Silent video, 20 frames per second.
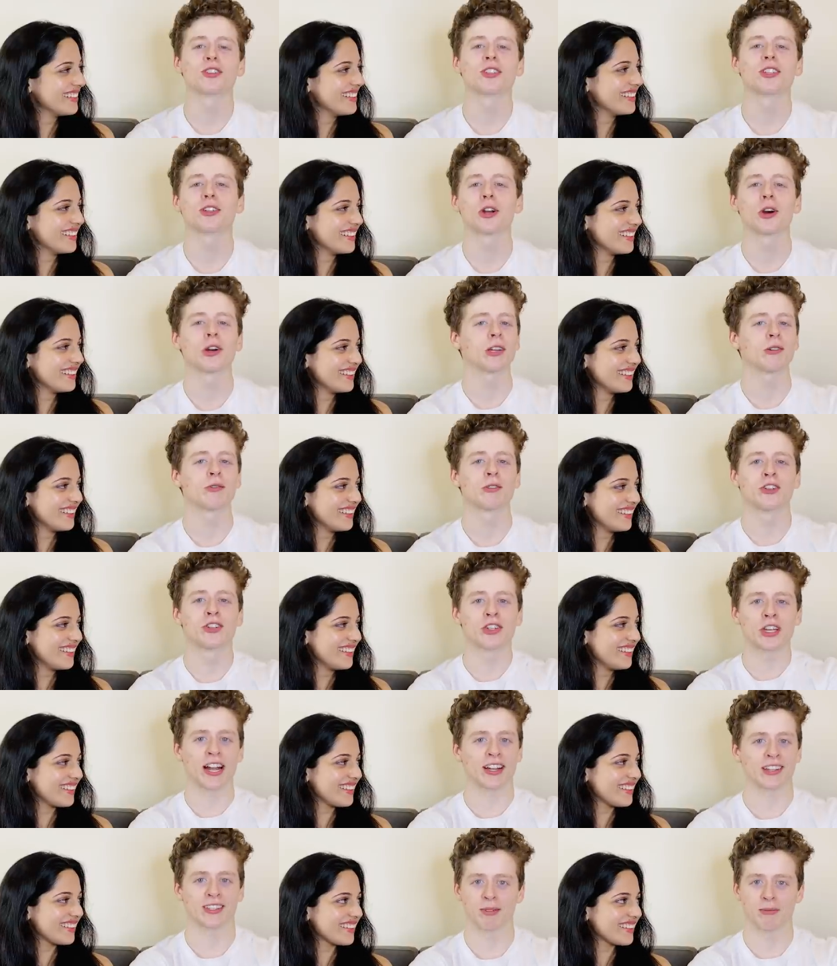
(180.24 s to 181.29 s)
Speaker 1: she totally
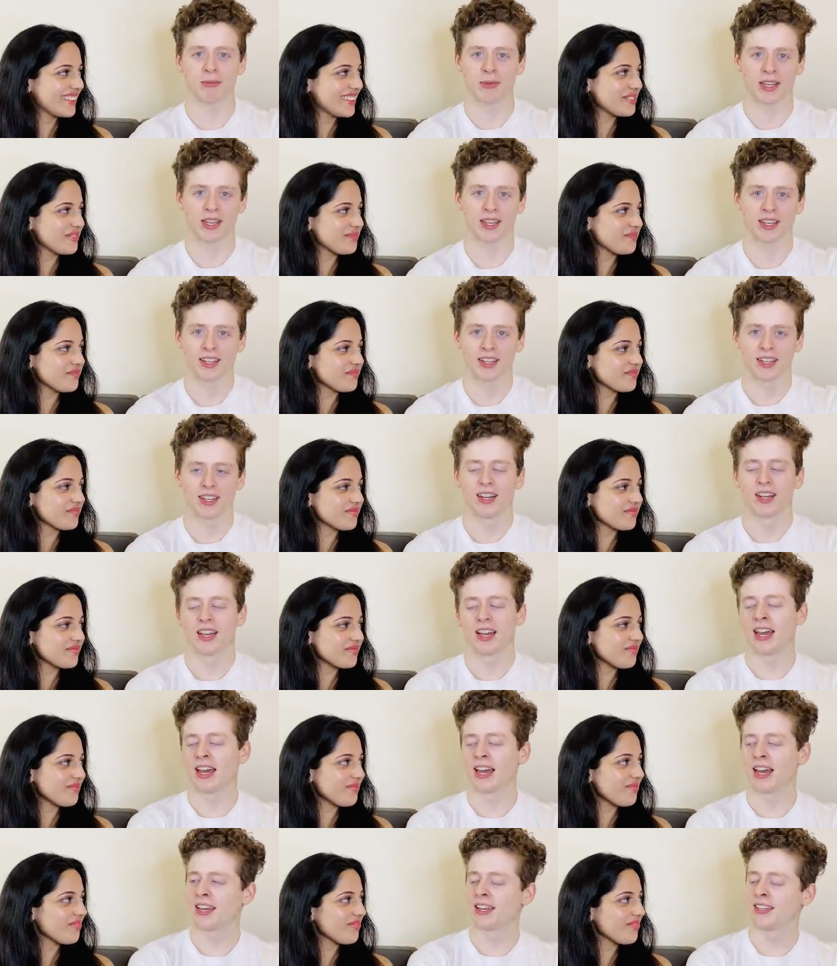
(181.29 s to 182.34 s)
rejected me,
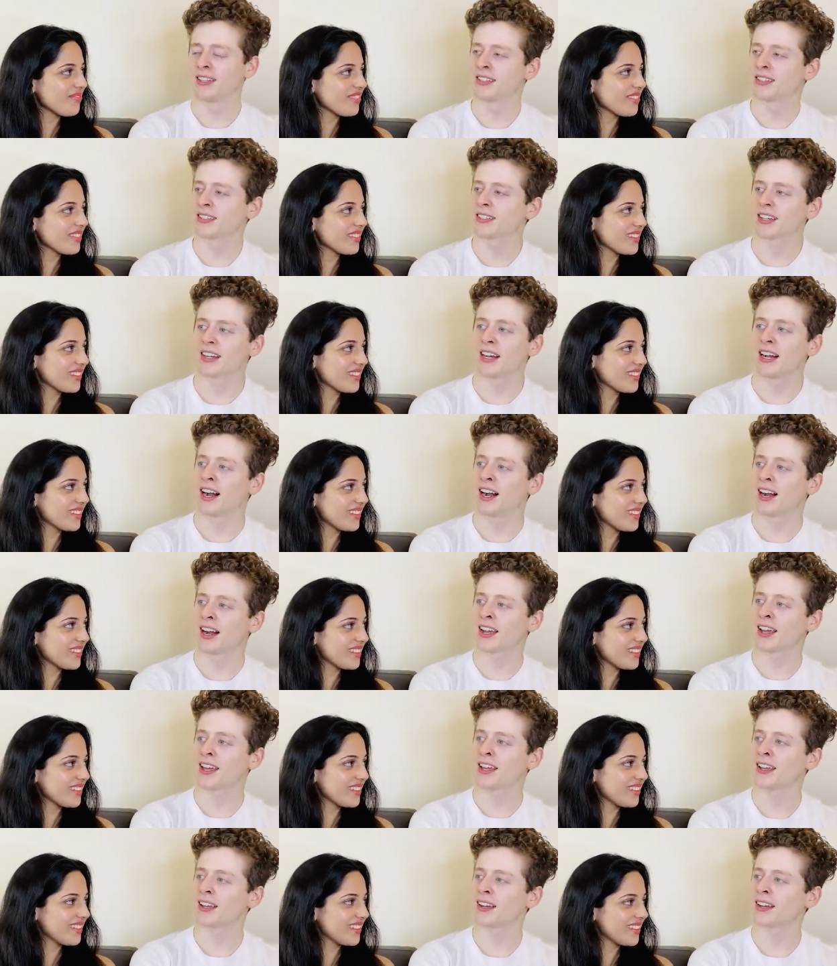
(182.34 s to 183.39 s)
and
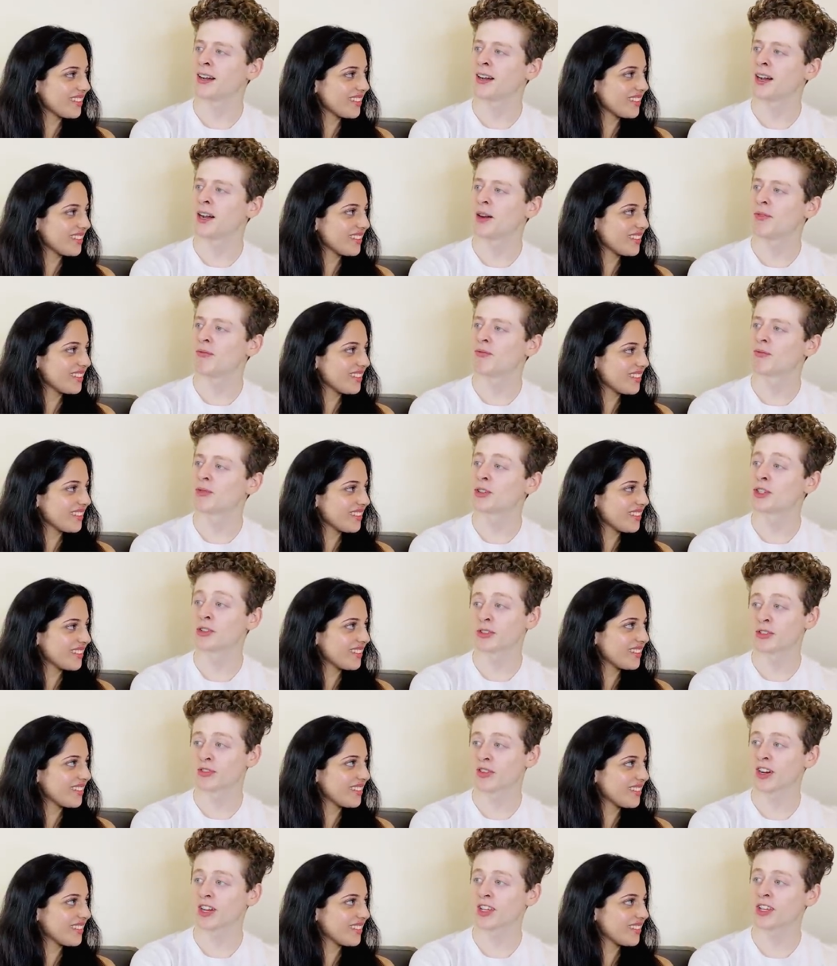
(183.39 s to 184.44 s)
I, um, but she
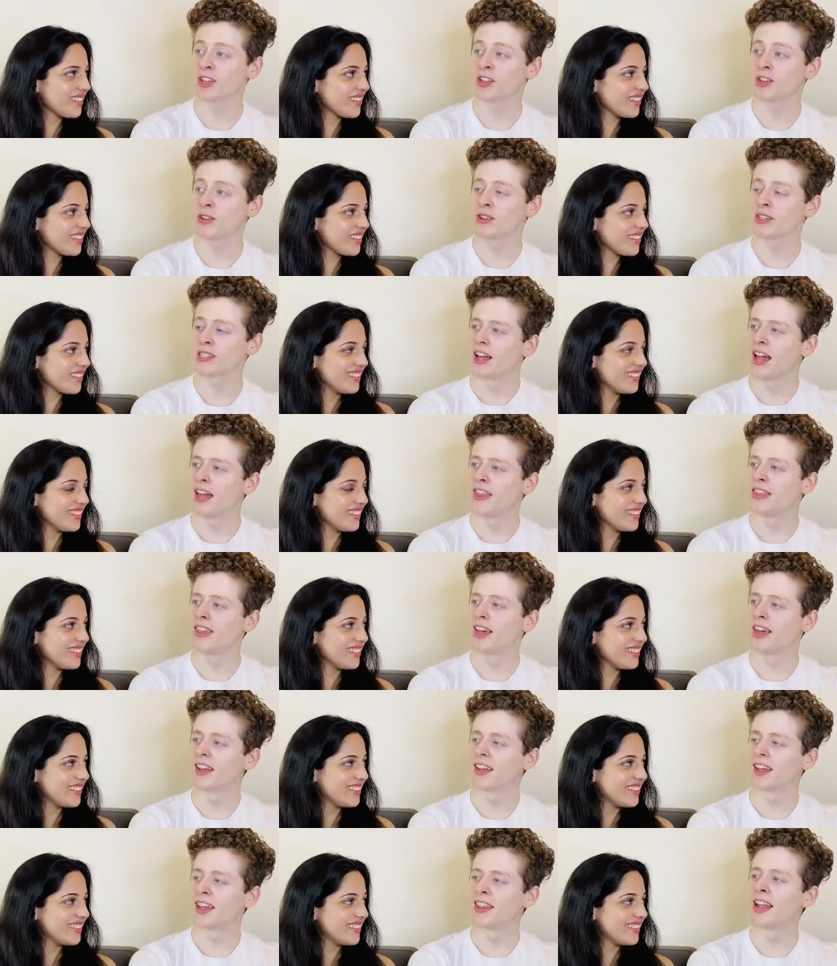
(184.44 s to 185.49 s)
was very cute. And
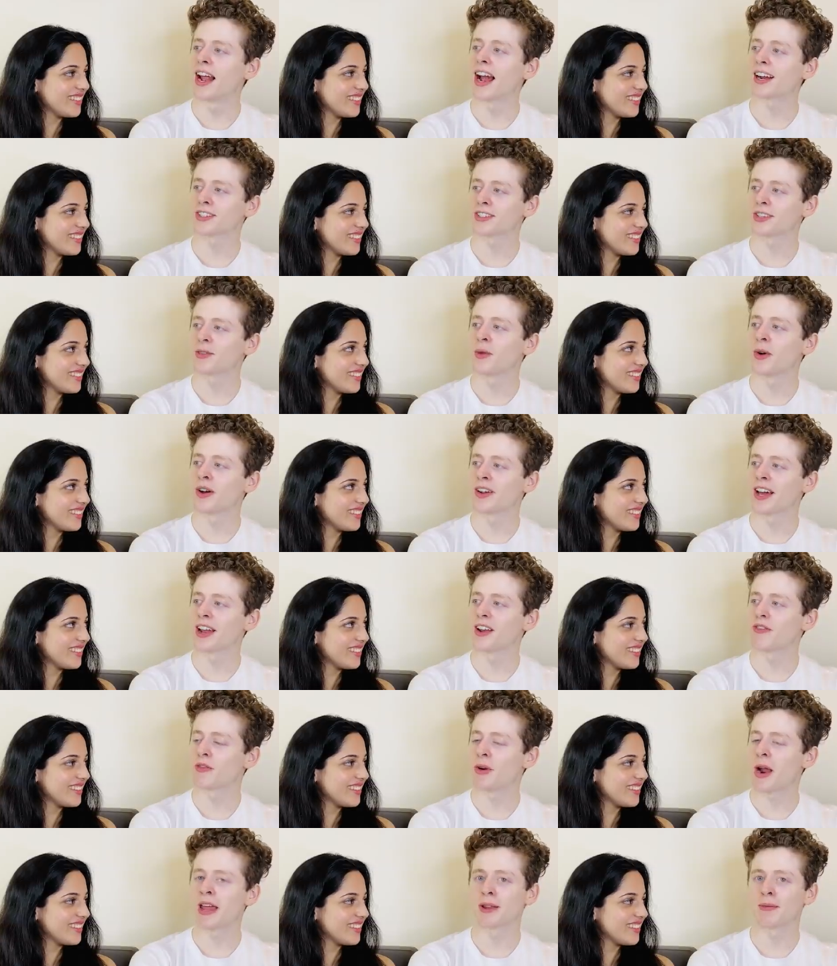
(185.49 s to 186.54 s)
then and then actually one kind
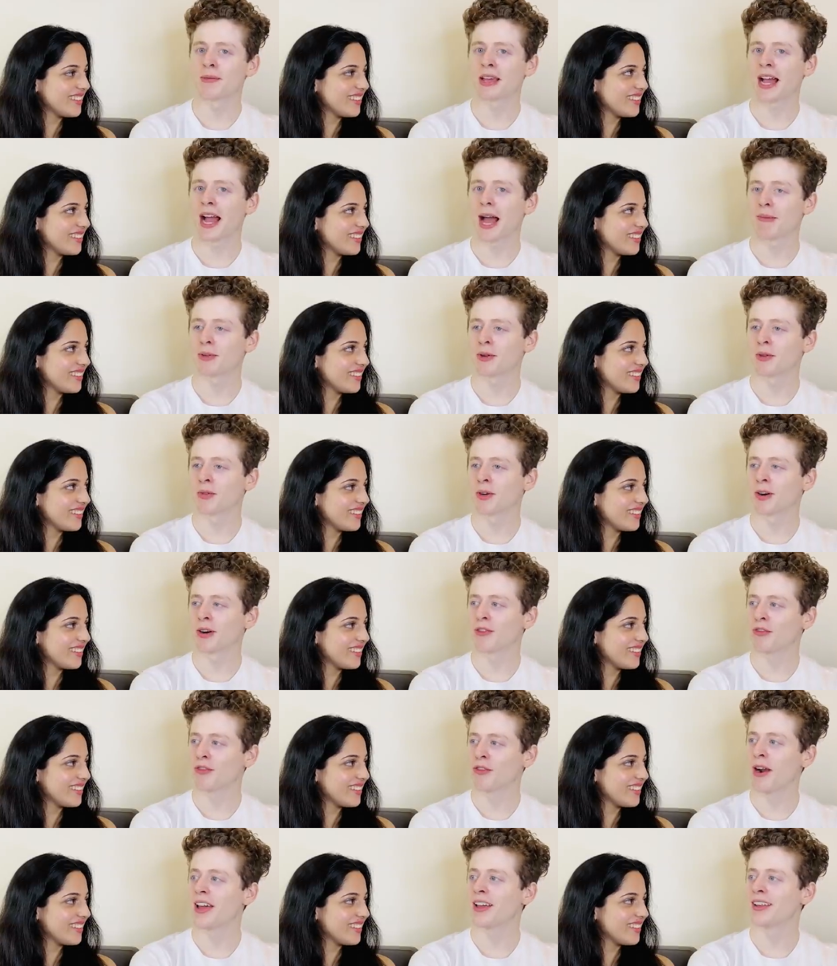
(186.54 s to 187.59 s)
of random thing happened where a
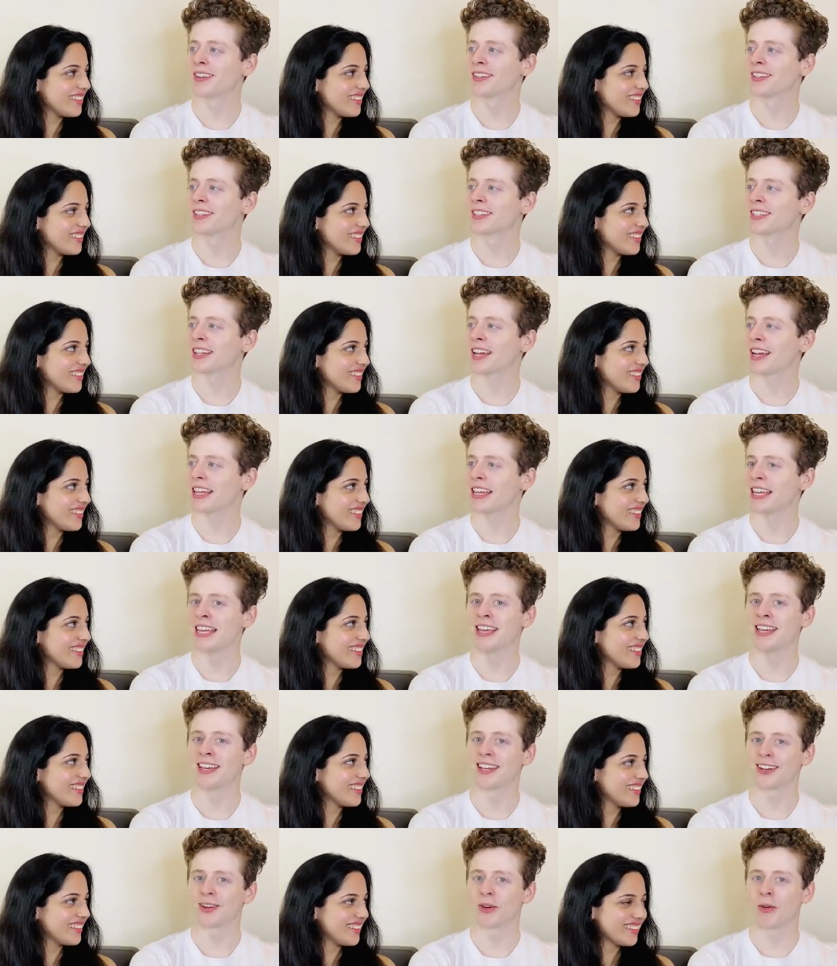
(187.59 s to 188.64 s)
friend, this guy
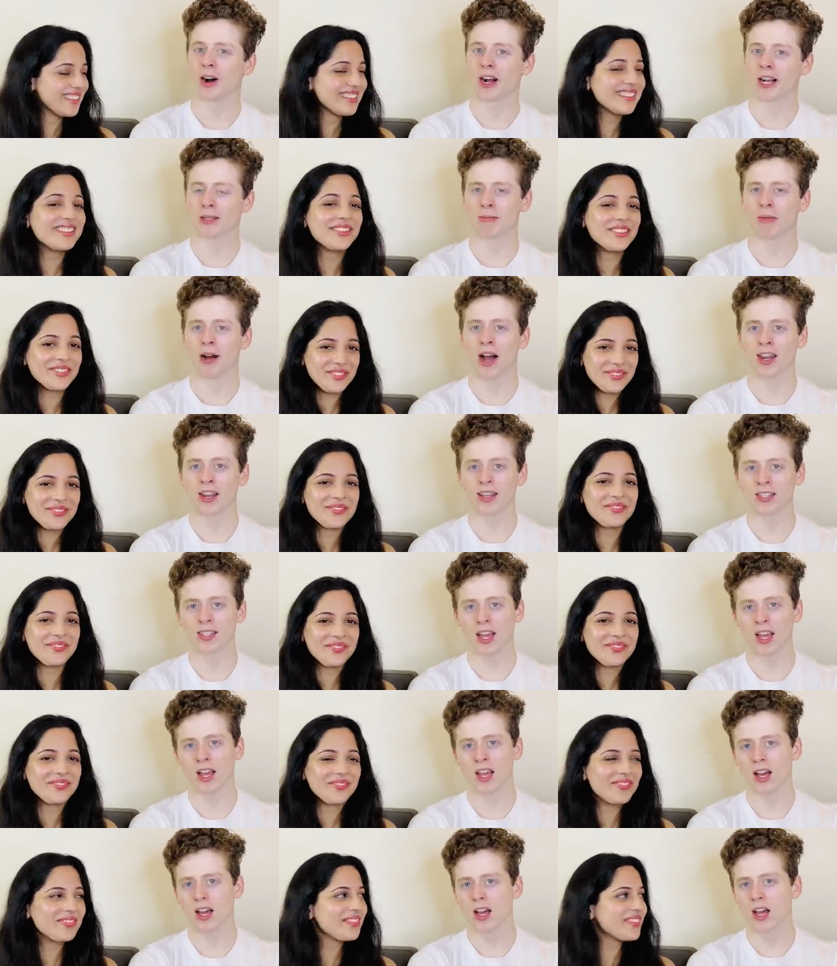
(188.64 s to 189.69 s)
Ian, walked by and he's
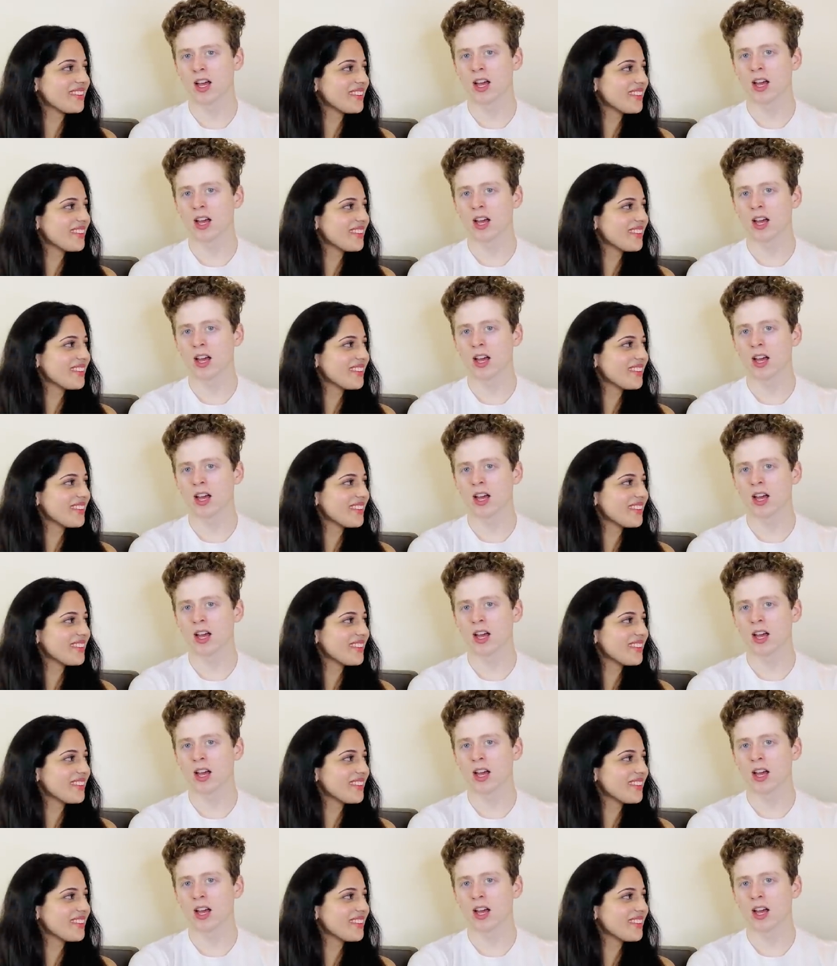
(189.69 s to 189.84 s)
like,